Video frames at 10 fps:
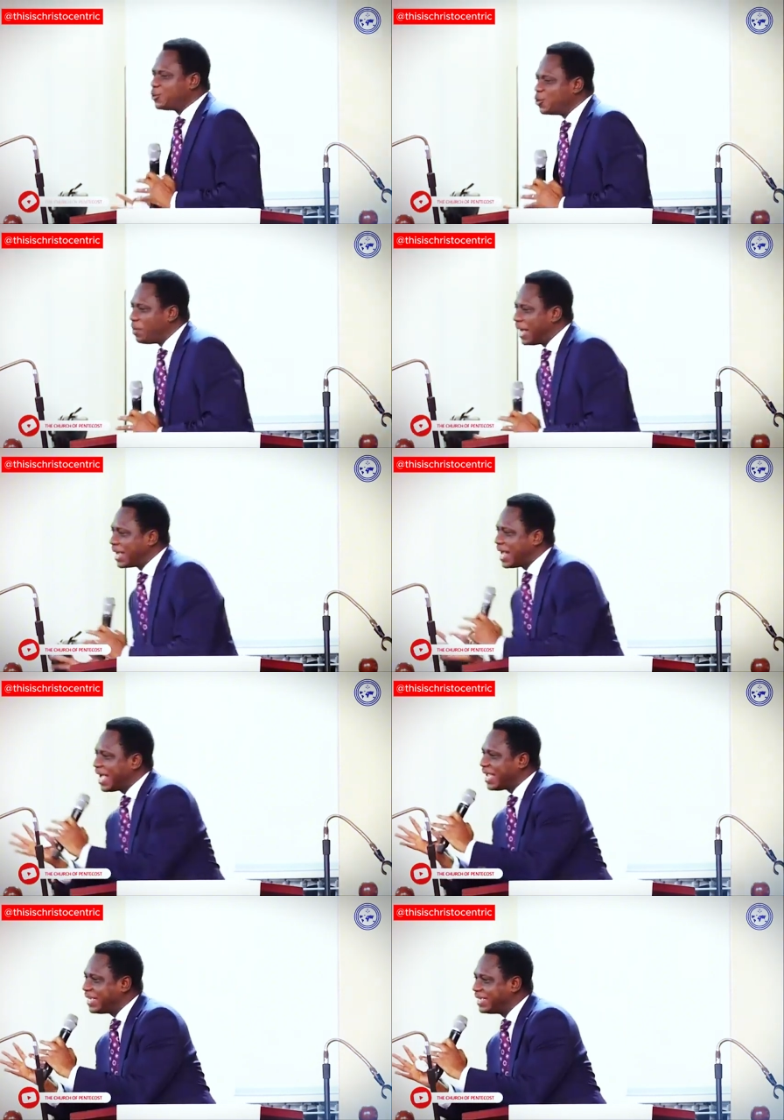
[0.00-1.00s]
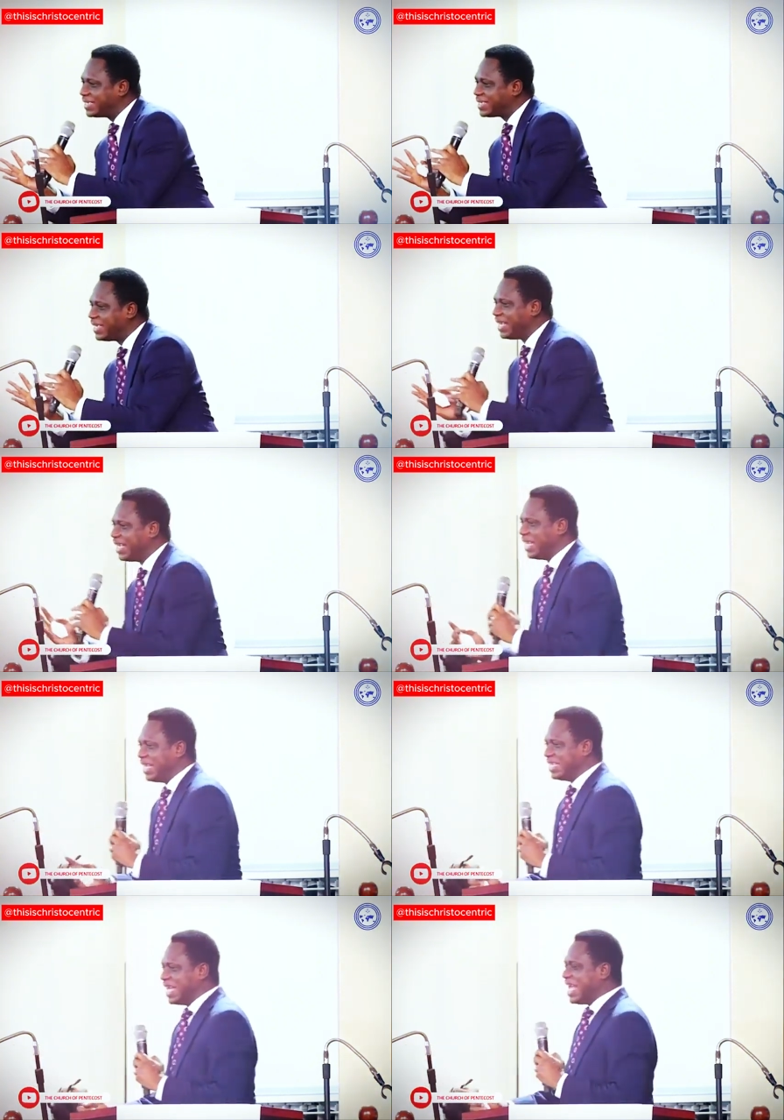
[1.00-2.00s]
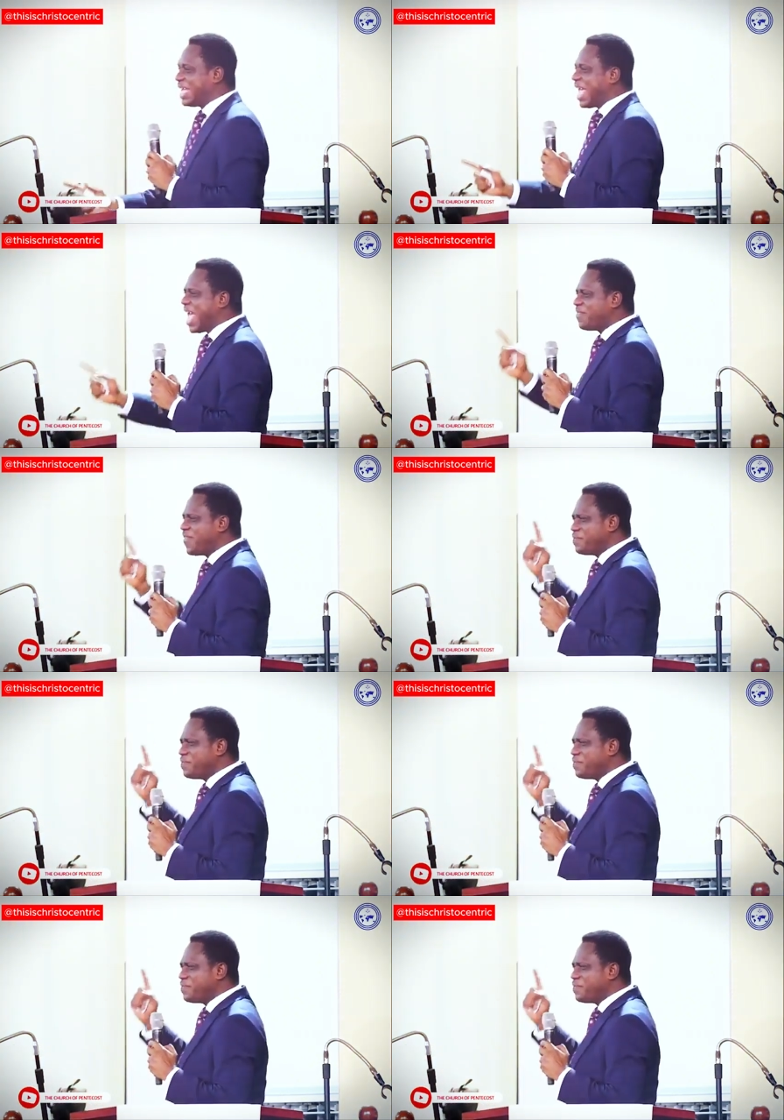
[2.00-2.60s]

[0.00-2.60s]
to mankind, they gave